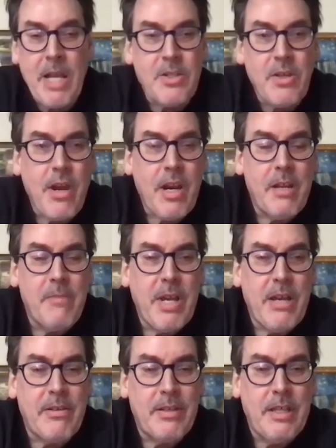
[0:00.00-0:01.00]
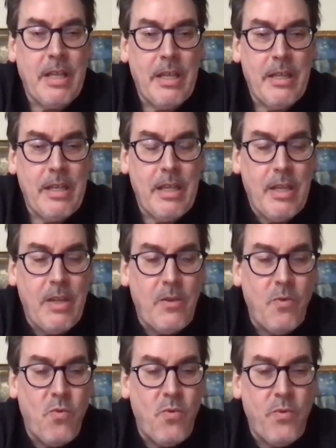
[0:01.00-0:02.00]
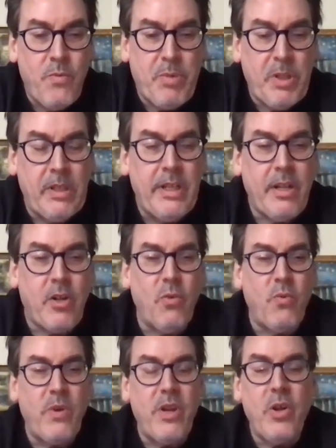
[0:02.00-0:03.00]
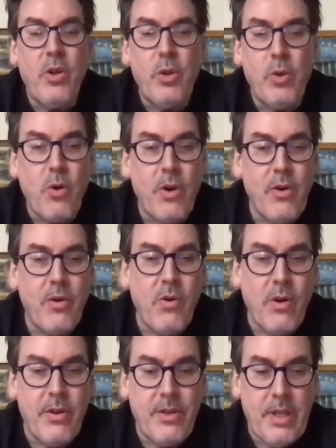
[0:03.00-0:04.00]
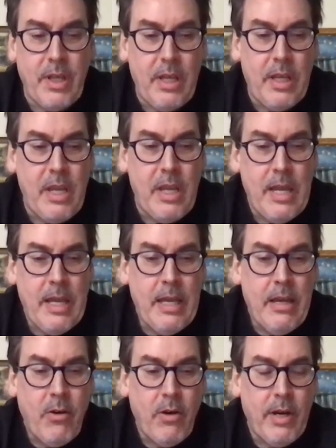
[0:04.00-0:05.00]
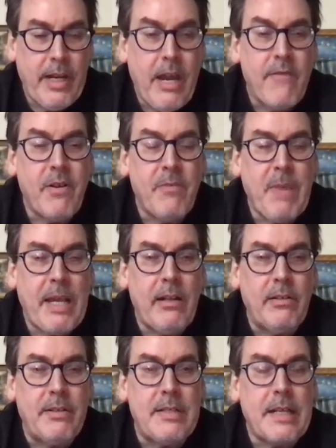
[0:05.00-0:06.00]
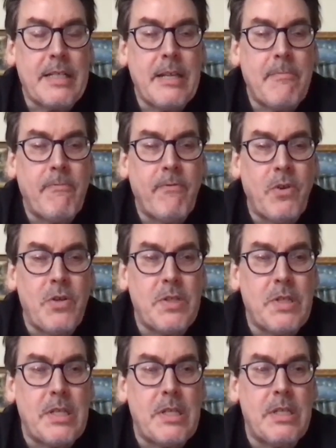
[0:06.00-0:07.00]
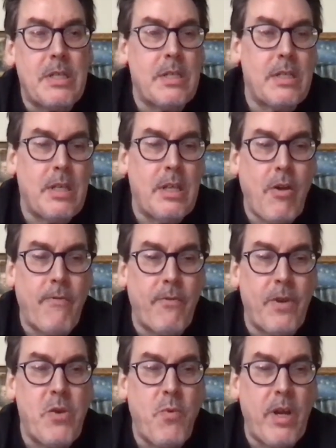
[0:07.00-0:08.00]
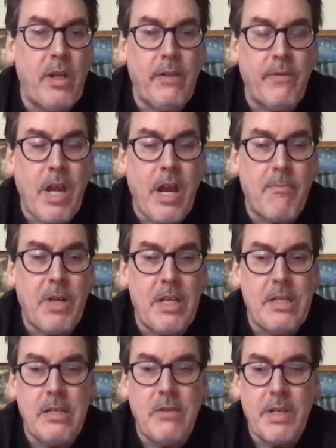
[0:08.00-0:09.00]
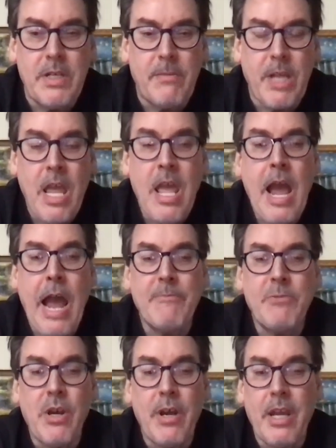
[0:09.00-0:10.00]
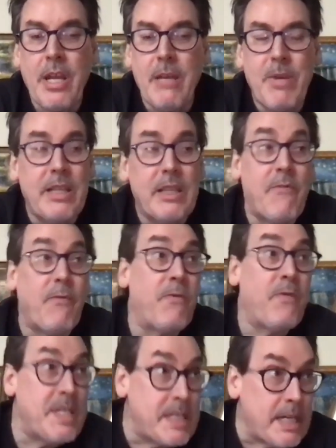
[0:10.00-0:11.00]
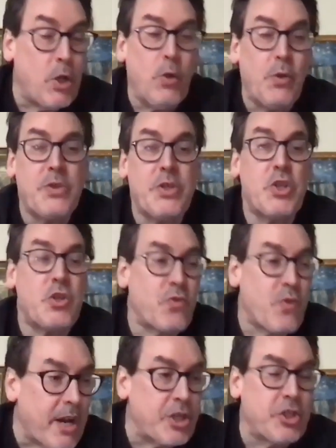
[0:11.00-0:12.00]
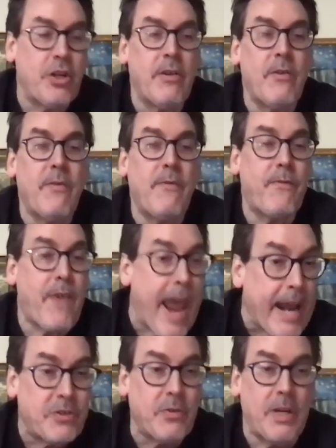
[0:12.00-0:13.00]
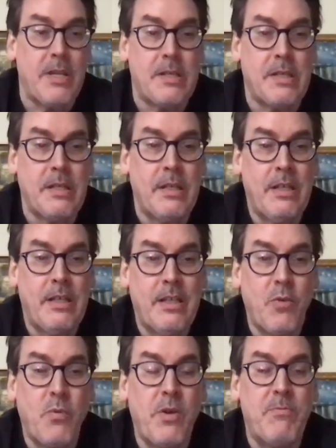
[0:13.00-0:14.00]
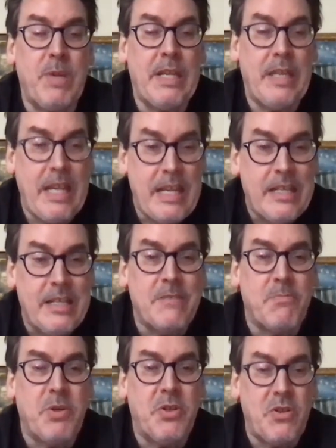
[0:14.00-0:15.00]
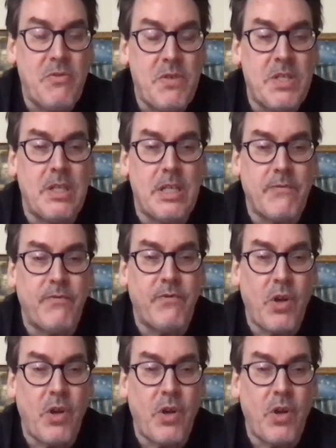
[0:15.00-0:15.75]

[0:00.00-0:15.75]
talking about the political will or a governmental dictum versus, you know, free will of companies doing something. I'm talking about the physical structure, factories that would be needed to produce this volume.